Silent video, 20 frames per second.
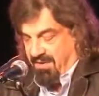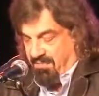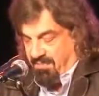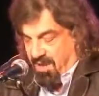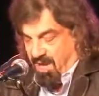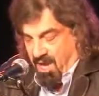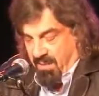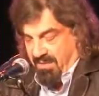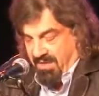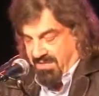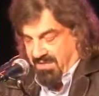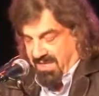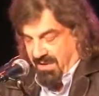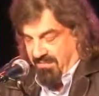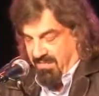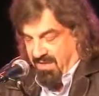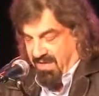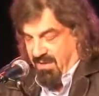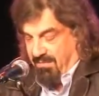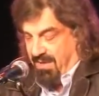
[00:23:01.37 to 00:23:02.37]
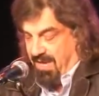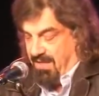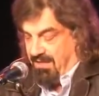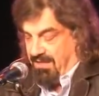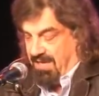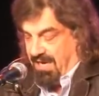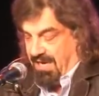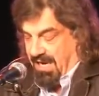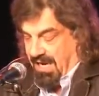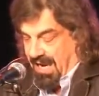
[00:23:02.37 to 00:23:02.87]
and murmured something
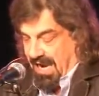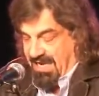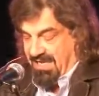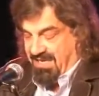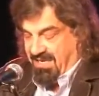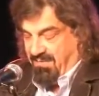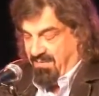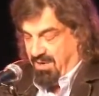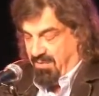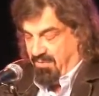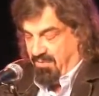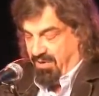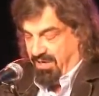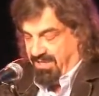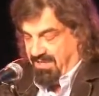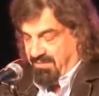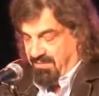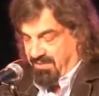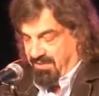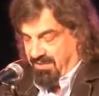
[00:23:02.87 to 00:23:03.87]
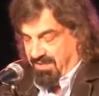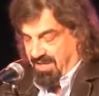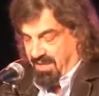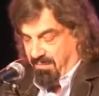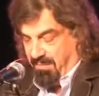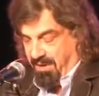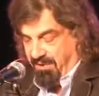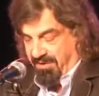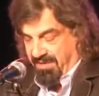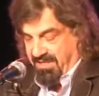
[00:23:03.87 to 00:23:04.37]
about Enlightenment principles and
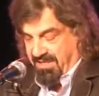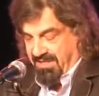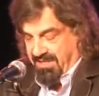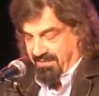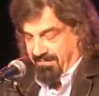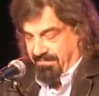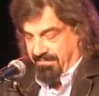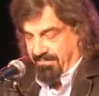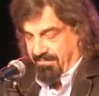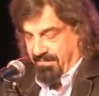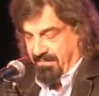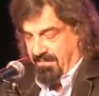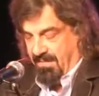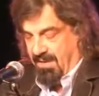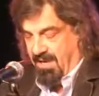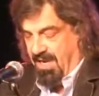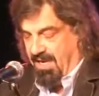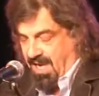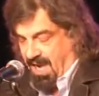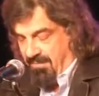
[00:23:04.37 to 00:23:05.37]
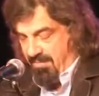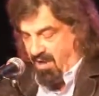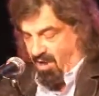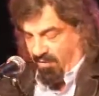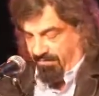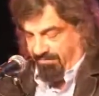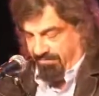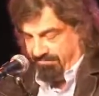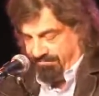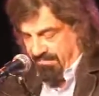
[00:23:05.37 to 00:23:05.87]
empiricism. He cut me
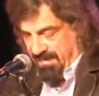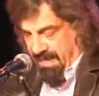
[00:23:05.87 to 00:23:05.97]
off.